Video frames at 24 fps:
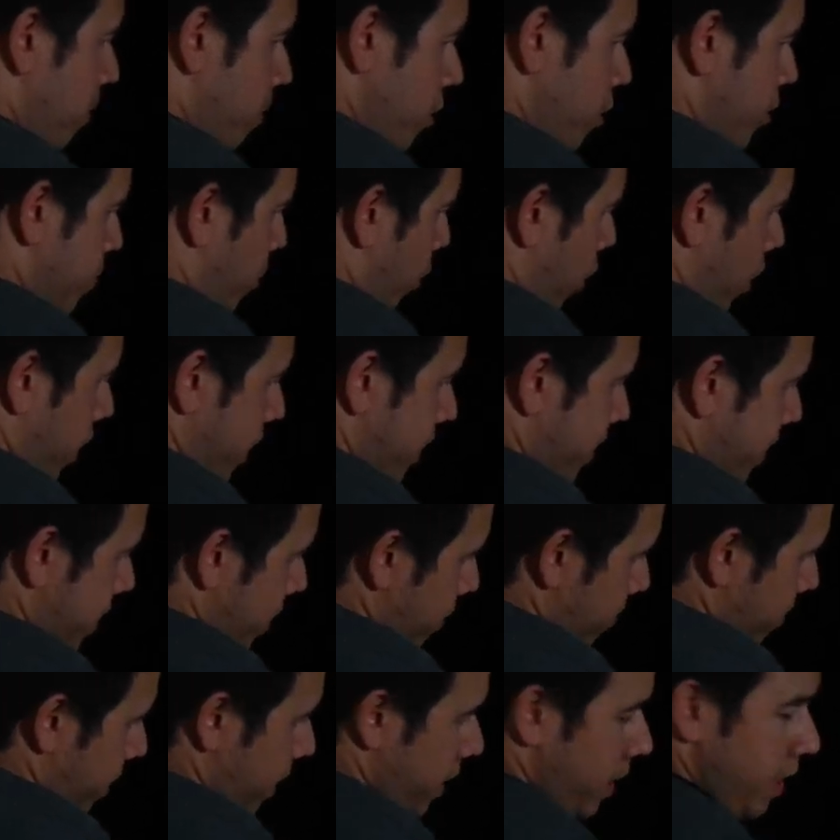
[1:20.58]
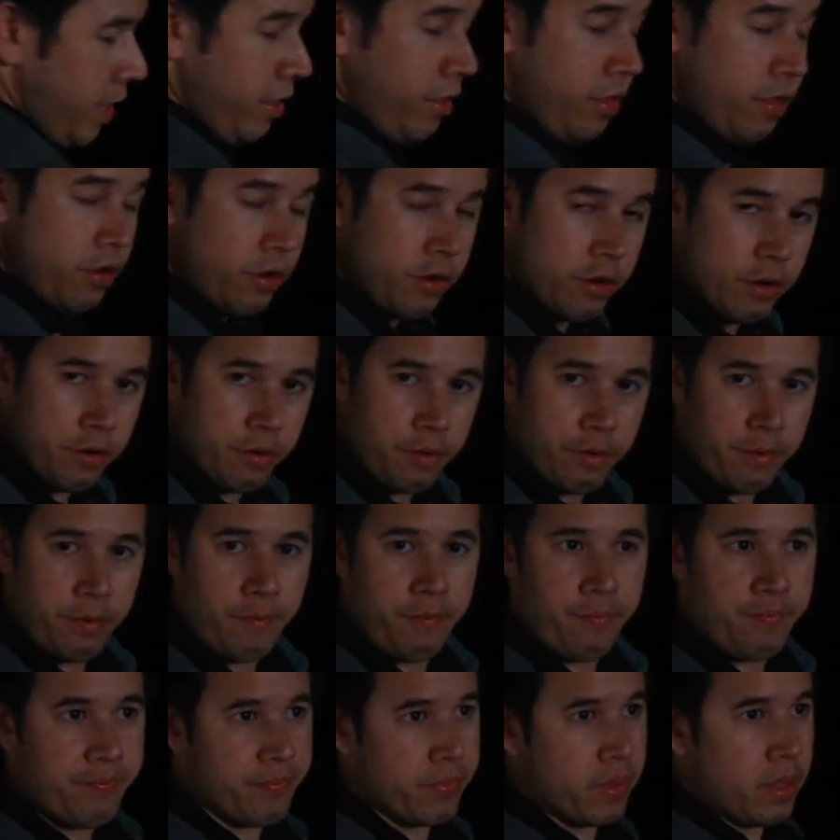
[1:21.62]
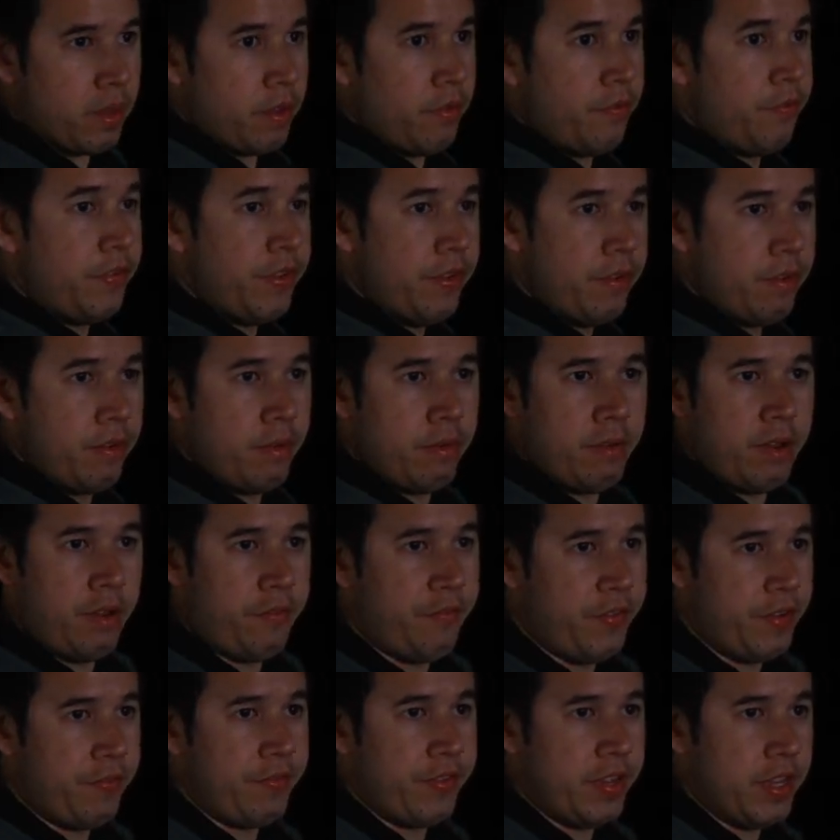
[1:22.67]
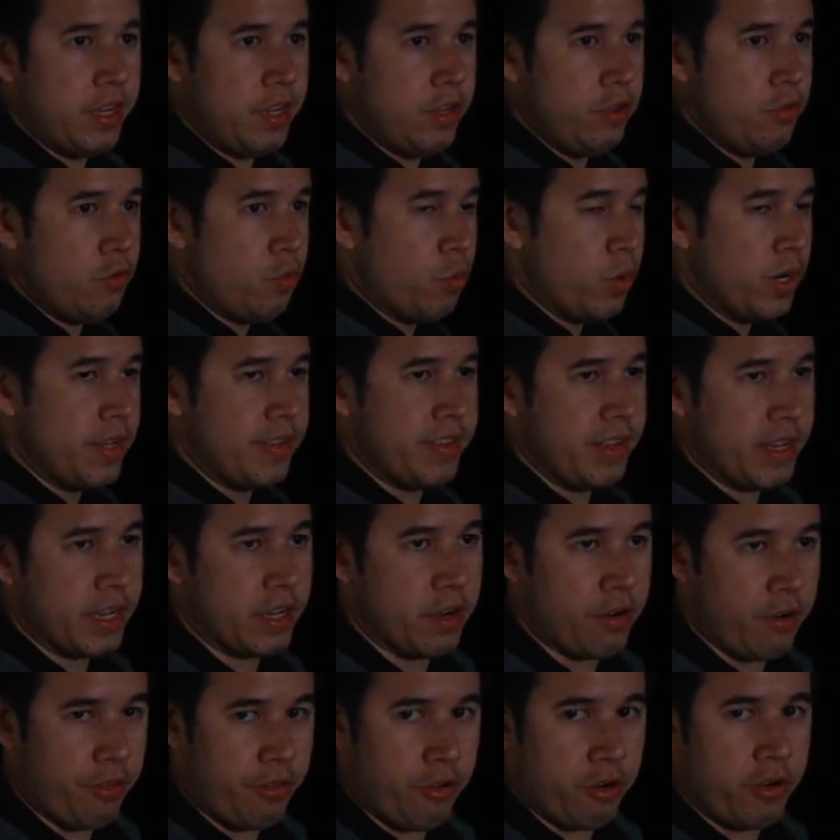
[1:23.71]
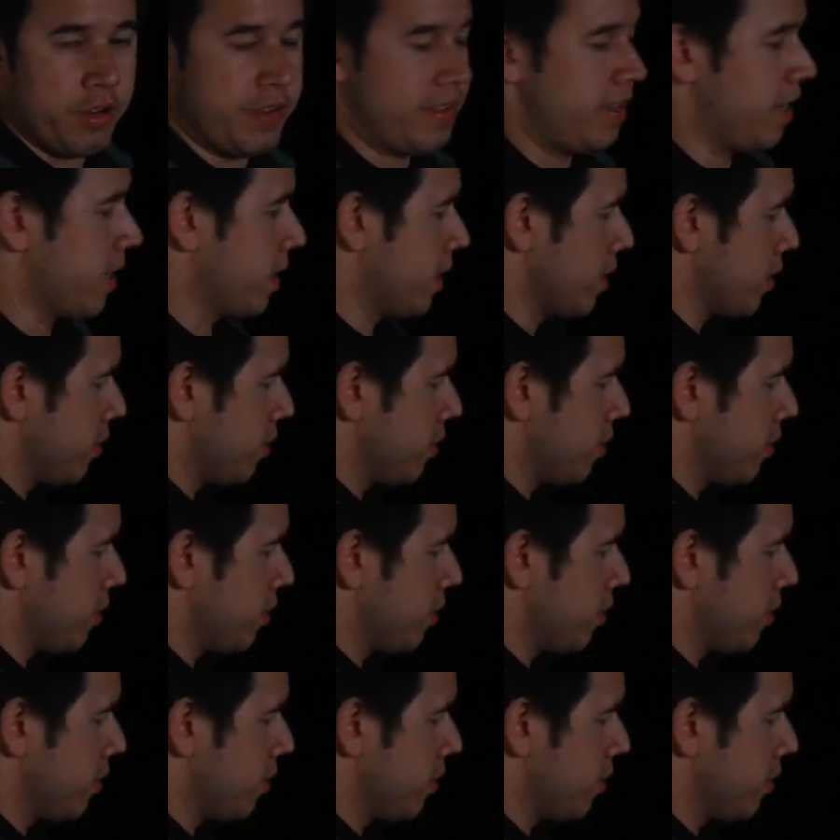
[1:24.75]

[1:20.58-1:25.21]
the most part, it's going to be either a 15, 20 second, or 30 second